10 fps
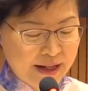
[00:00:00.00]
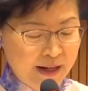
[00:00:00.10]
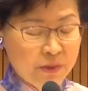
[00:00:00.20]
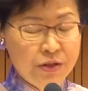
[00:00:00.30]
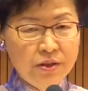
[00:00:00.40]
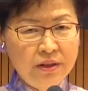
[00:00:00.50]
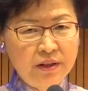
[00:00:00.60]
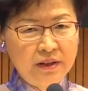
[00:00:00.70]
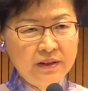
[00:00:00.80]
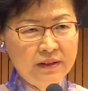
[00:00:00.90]
I wish you
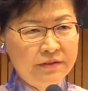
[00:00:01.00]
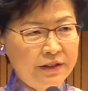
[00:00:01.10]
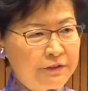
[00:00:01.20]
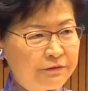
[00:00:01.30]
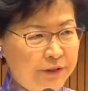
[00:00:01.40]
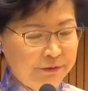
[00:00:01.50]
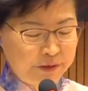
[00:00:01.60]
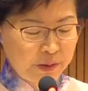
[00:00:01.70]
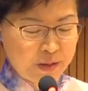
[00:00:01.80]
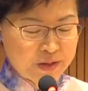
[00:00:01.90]
all a very
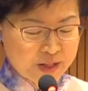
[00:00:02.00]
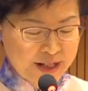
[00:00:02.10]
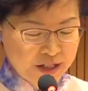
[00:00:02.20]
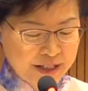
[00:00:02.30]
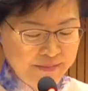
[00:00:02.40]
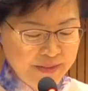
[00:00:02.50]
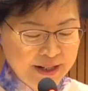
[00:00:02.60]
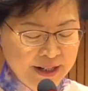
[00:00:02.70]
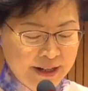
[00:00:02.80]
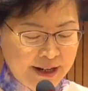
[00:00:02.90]
fruitful discussion,
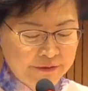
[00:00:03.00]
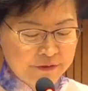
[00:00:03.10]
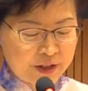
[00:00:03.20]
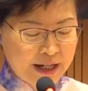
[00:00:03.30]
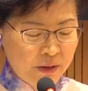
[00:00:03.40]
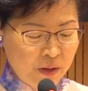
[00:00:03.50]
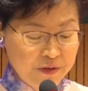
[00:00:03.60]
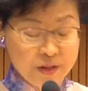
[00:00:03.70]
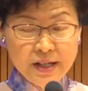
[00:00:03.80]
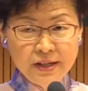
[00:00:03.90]
and for our
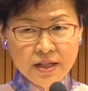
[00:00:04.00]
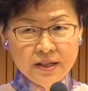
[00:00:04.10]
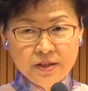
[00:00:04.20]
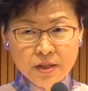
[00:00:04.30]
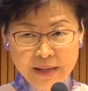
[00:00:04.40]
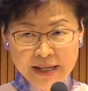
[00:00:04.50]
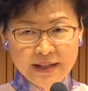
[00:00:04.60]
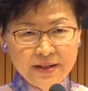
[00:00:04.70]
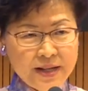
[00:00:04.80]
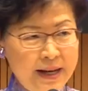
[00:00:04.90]
overseas
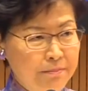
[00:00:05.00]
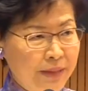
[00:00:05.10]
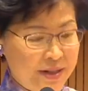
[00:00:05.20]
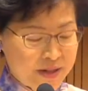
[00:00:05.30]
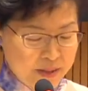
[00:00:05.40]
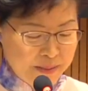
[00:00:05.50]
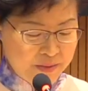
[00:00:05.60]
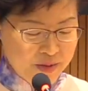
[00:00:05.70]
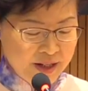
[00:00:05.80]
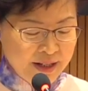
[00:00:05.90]
speakers and
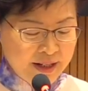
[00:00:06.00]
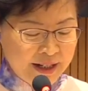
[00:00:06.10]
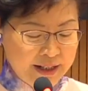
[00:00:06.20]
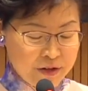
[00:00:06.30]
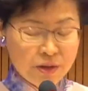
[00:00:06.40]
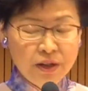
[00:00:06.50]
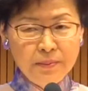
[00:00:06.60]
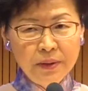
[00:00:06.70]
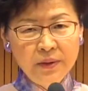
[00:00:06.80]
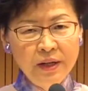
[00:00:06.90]
participants, an
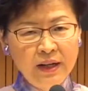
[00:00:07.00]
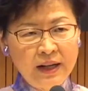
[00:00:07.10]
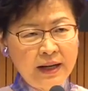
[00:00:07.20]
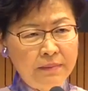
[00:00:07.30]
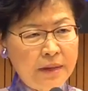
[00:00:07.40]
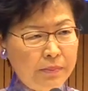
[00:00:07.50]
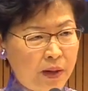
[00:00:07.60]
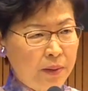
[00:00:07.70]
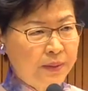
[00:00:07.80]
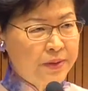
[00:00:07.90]
enjoyable and
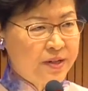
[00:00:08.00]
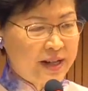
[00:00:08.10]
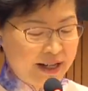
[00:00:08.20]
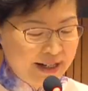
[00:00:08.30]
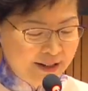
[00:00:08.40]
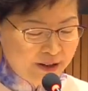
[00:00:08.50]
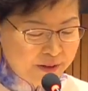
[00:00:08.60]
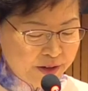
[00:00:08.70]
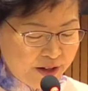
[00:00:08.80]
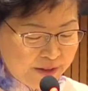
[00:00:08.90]
memorable stay in
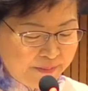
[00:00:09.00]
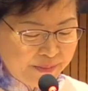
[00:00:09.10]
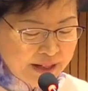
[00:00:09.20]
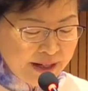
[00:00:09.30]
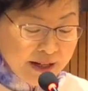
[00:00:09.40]
Hong Kong.